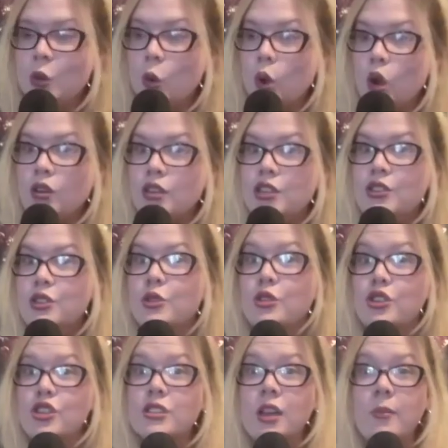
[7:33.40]
or did Zeus
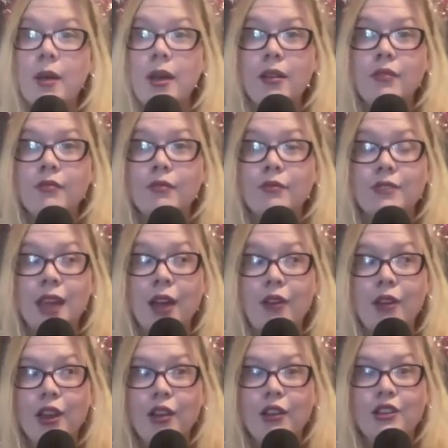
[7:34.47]
just come out down
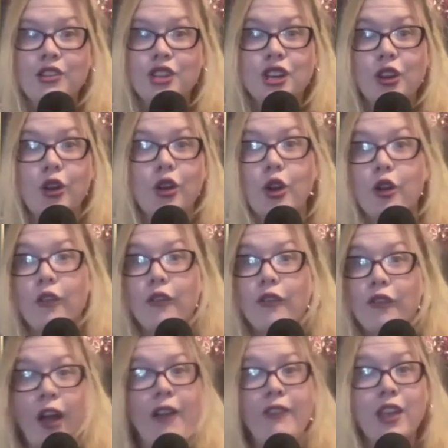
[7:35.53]
here and cheat on her
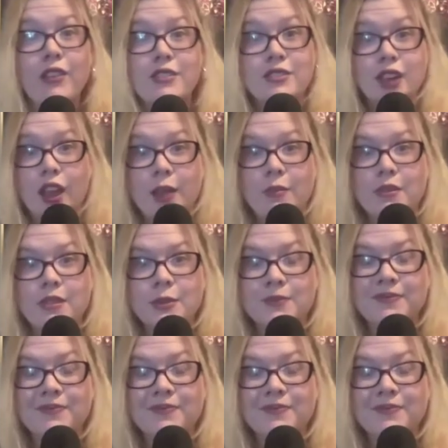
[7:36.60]
5,000 times?